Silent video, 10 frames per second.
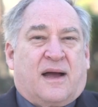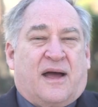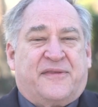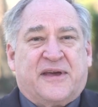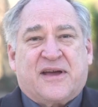
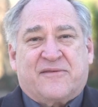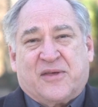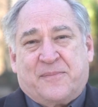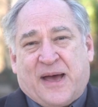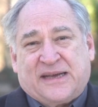I think over
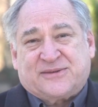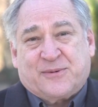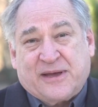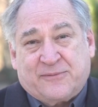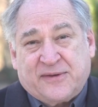the past
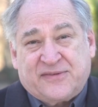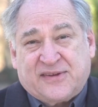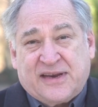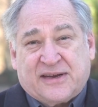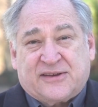week, we've
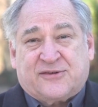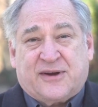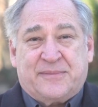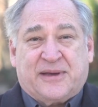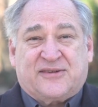seen
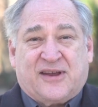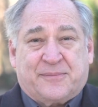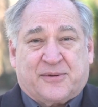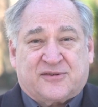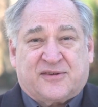extreme
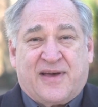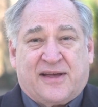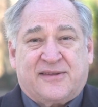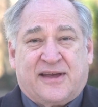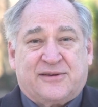examples of how
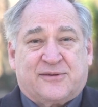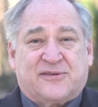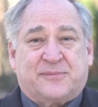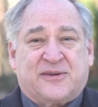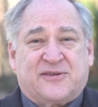
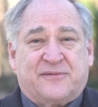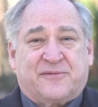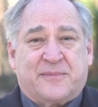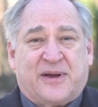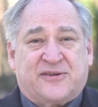dangerous
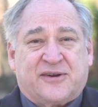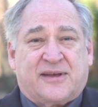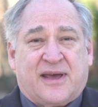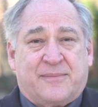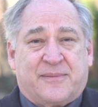misinformation
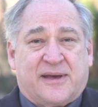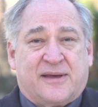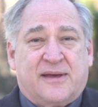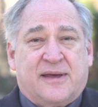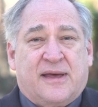can be.
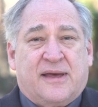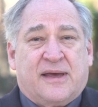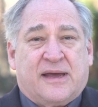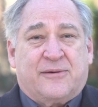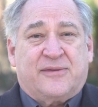
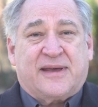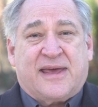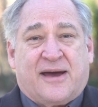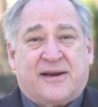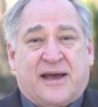Here in the
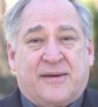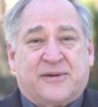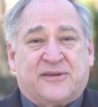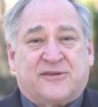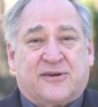county, I'm
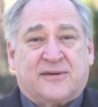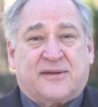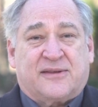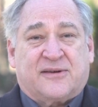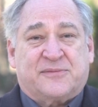concerned
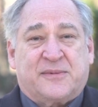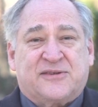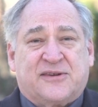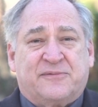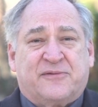that there's
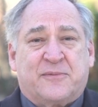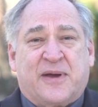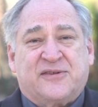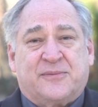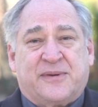
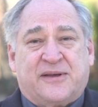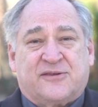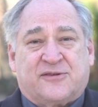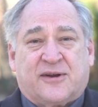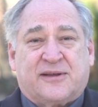misinformation being
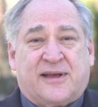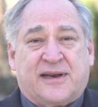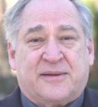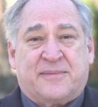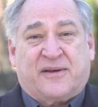
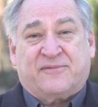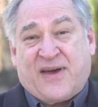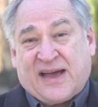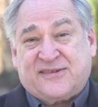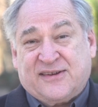circulated about
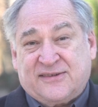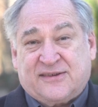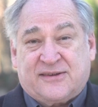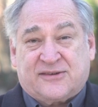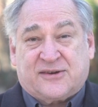vaccines
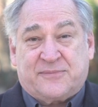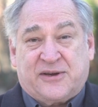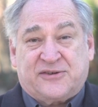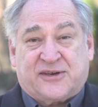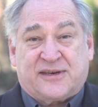and
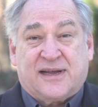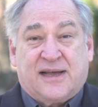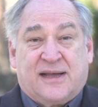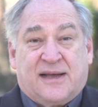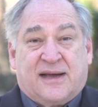distribution.
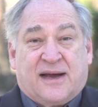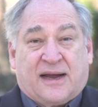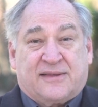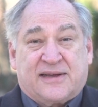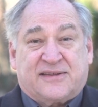
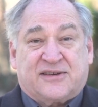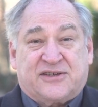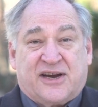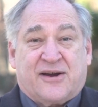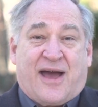I'd like to
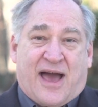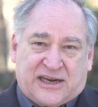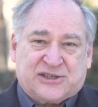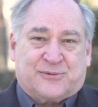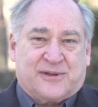share
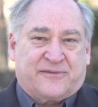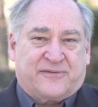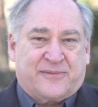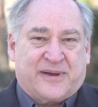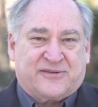actual
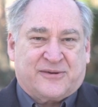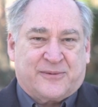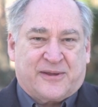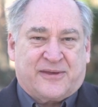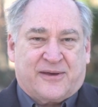information
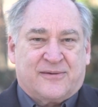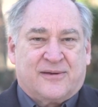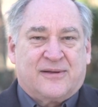with you.